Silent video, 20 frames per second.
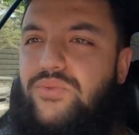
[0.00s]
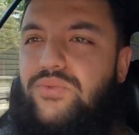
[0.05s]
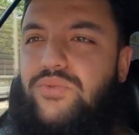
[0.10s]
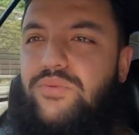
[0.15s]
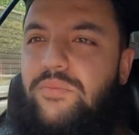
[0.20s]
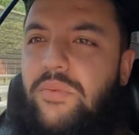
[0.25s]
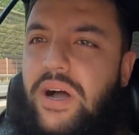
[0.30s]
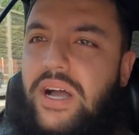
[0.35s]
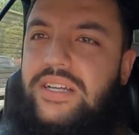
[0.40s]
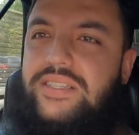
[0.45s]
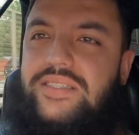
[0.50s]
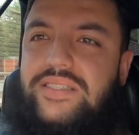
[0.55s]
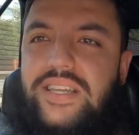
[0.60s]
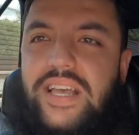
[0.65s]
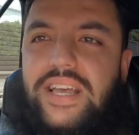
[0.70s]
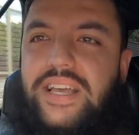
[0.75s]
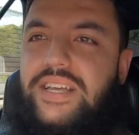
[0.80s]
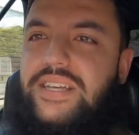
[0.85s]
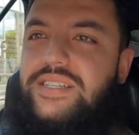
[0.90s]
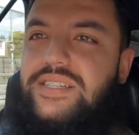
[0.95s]
Oh my
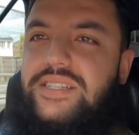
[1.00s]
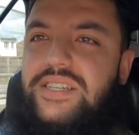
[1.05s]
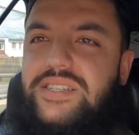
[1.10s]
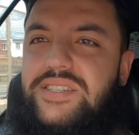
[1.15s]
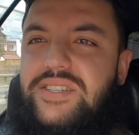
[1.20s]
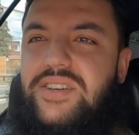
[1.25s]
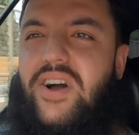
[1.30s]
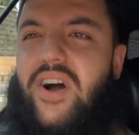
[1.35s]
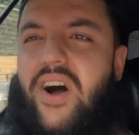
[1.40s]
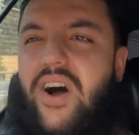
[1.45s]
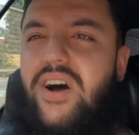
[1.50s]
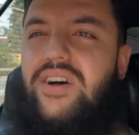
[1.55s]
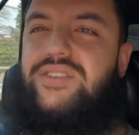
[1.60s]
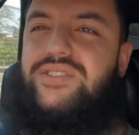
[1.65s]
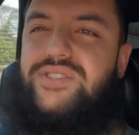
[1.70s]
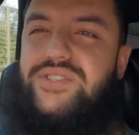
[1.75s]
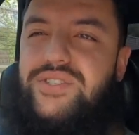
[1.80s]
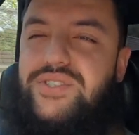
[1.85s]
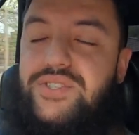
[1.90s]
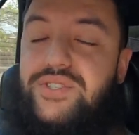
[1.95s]
days, this car
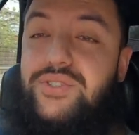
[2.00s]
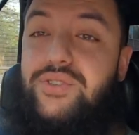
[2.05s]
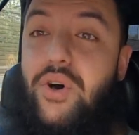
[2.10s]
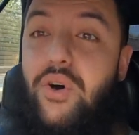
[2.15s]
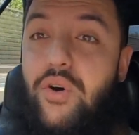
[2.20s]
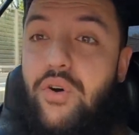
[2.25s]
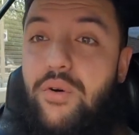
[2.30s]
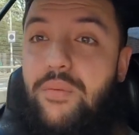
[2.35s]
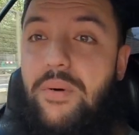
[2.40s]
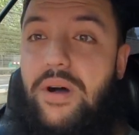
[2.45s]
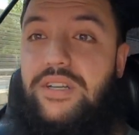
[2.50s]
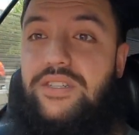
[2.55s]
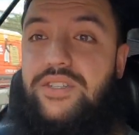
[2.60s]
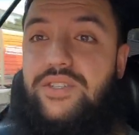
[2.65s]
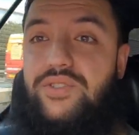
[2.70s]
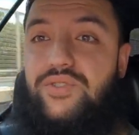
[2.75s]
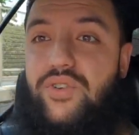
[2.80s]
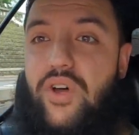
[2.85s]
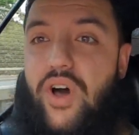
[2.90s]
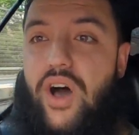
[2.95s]
has so much
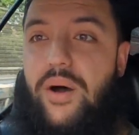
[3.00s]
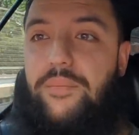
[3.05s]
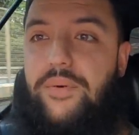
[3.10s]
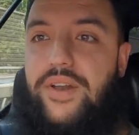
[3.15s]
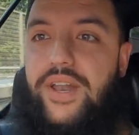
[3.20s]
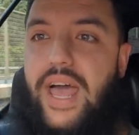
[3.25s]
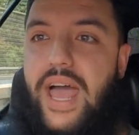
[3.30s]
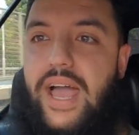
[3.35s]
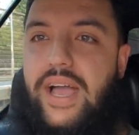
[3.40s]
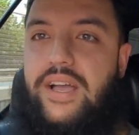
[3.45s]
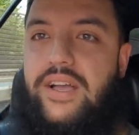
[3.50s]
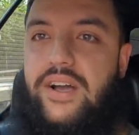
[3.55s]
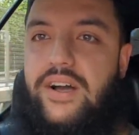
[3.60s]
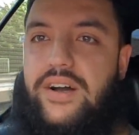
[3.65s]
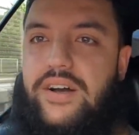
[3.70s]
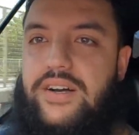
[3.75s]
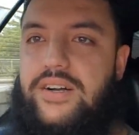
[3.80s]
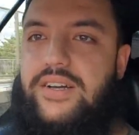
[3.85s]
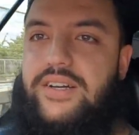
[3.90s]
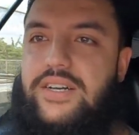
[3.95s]
drama and anger.